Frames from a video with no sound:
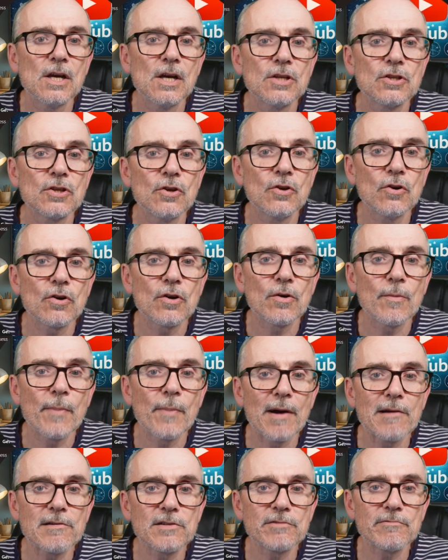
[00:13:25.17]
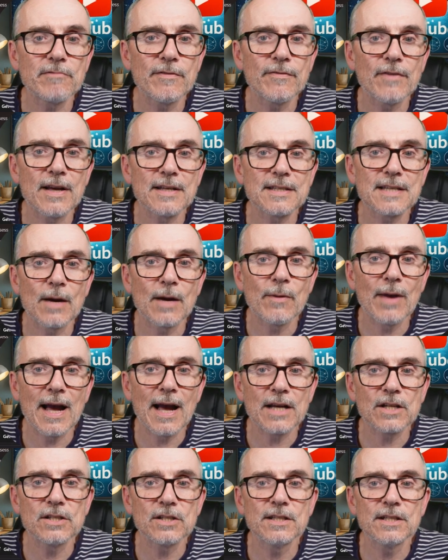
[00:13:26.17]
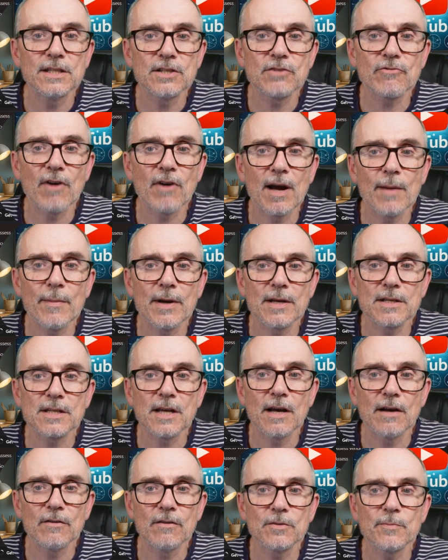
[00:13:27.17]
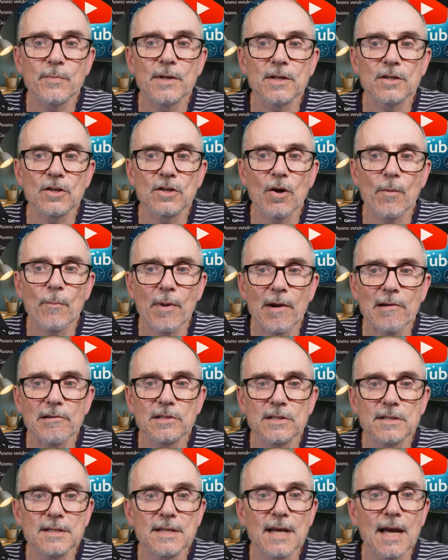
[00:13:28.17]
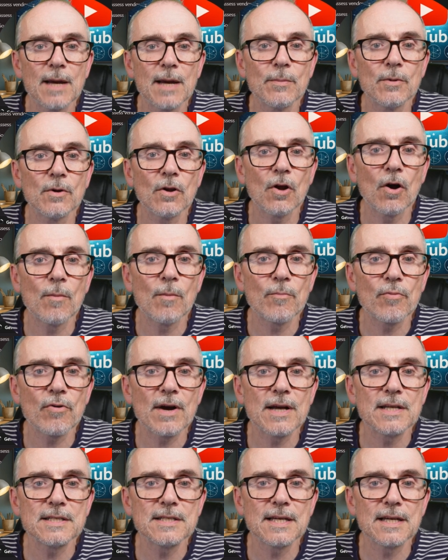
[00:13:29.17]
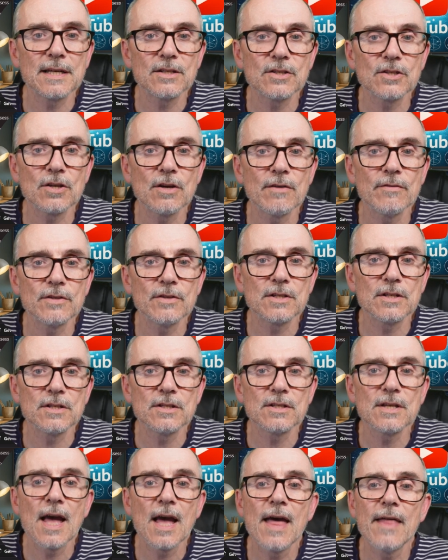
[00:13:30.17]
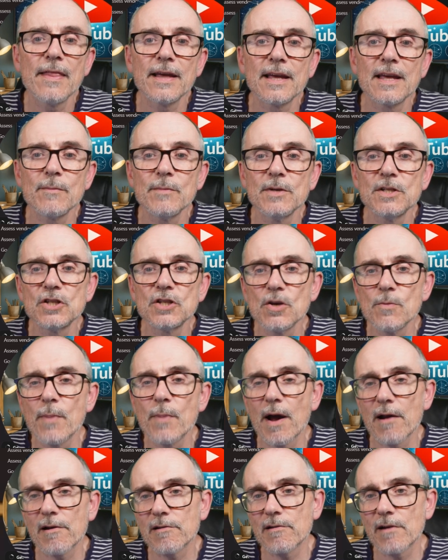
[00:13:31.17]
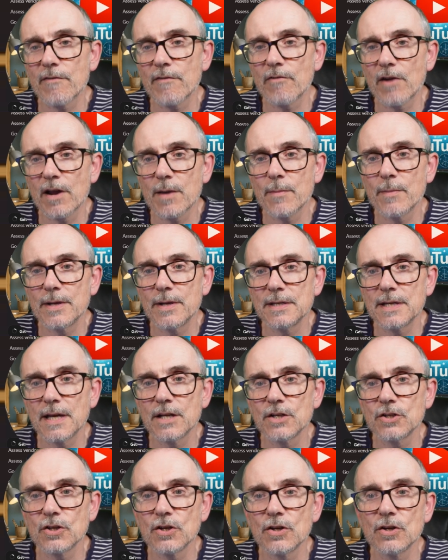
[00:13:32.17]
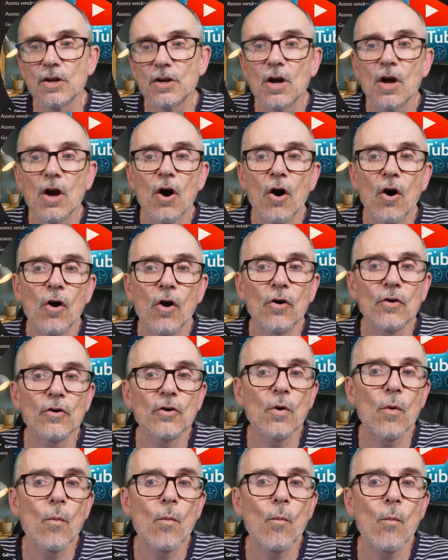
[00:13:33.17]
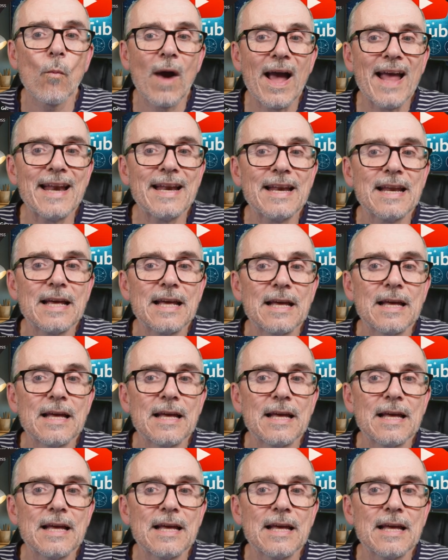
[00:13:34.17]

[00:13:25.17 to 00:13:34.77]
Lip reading: So your comparison reflects how we actually describe ourselves. Build a comparison table on pricing and services, and give me 2-paragraph recommendation on where